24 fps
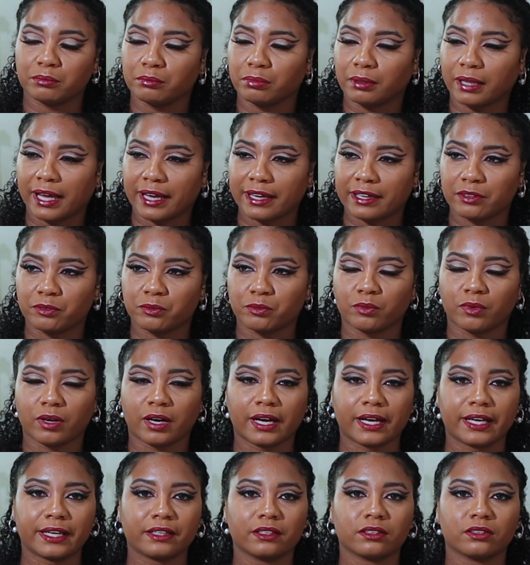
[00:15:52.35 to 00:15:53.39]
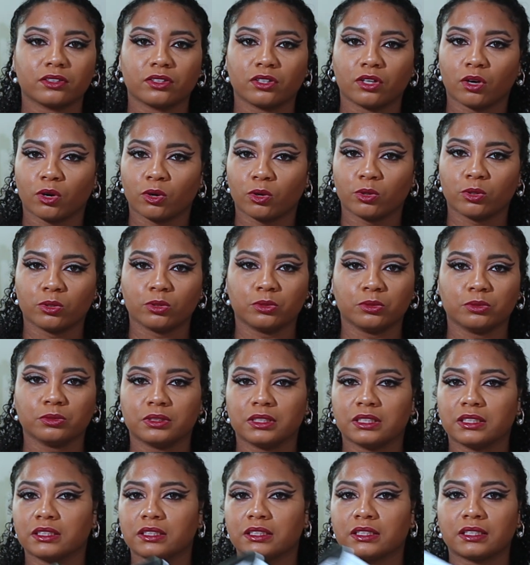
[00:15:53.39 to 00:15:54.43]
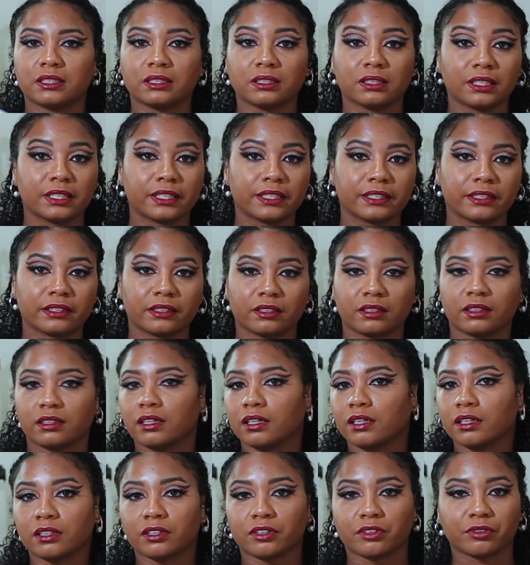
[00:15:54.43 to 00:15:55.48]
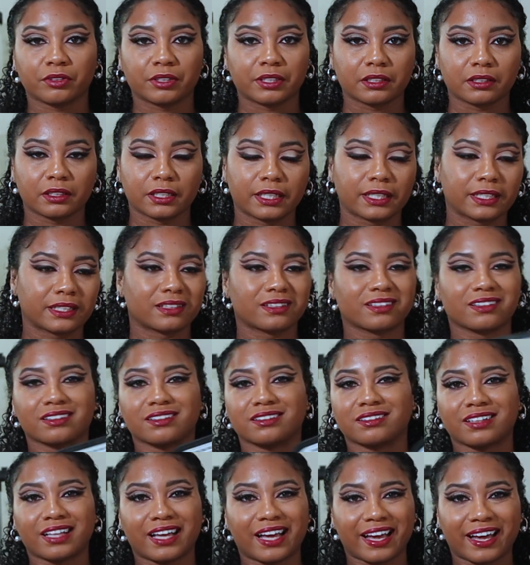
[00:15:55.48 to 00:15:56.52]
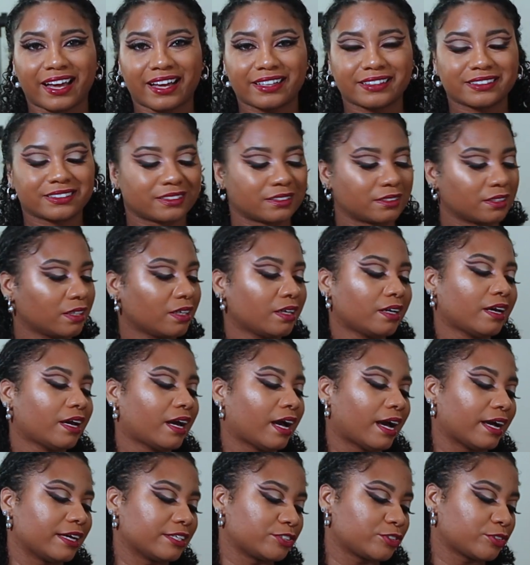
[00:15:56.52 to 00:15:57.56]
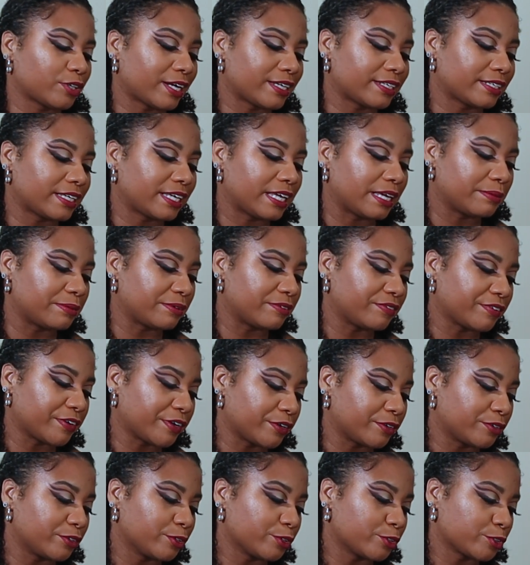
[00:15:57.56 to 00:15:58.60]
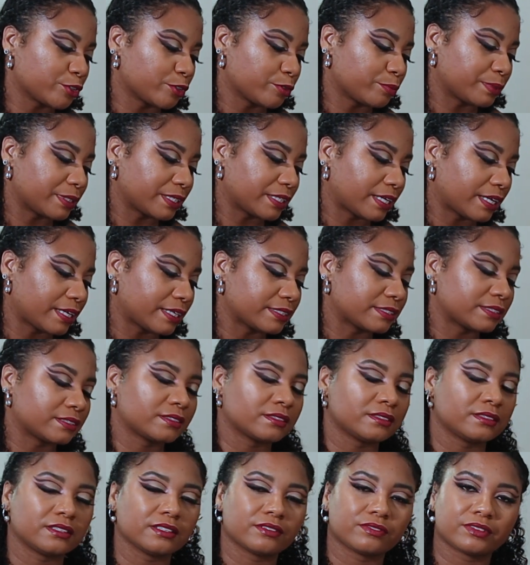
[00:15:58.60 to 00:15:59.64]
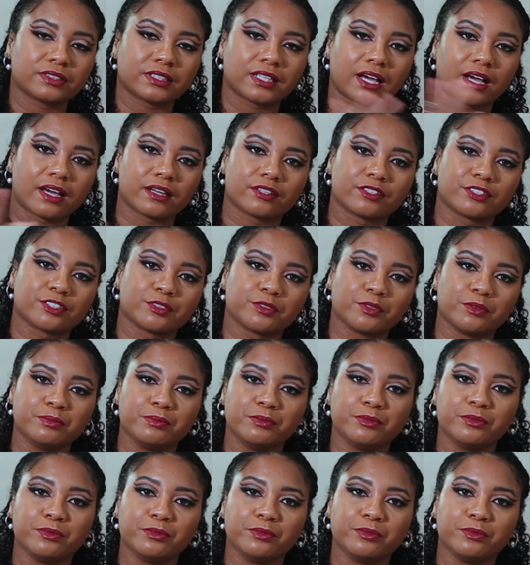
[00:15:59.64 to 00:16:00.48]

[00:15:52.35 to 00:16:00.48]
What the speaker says: Black and white, gold, clear, acrylic, glass. I try to keep it very neutral because different items will